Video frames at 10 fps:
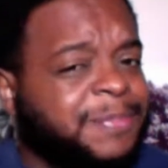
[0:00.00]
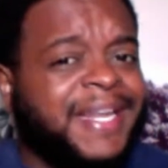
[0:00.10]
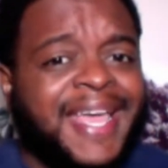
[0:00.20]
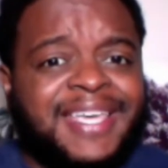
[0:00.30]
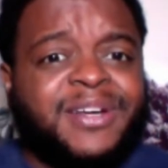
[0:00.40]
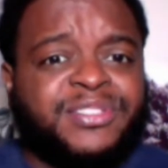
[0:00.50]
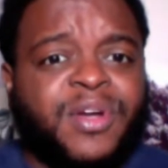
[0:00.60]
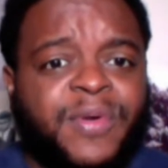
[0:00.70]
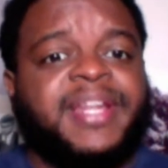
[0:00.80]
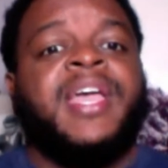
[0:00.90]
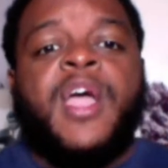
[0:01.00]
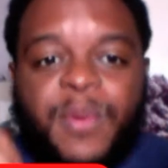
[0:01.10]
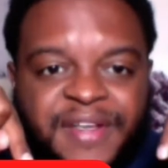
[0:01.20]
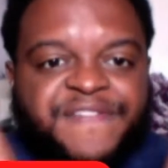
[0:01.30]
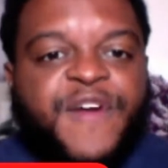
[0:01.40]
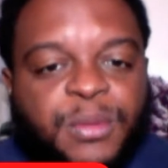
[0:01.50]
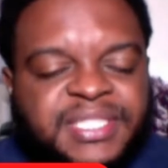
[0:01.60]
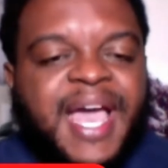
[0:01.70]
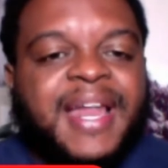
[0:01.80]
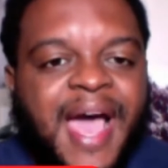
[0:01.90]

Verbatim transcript: It's been eight years already when he first got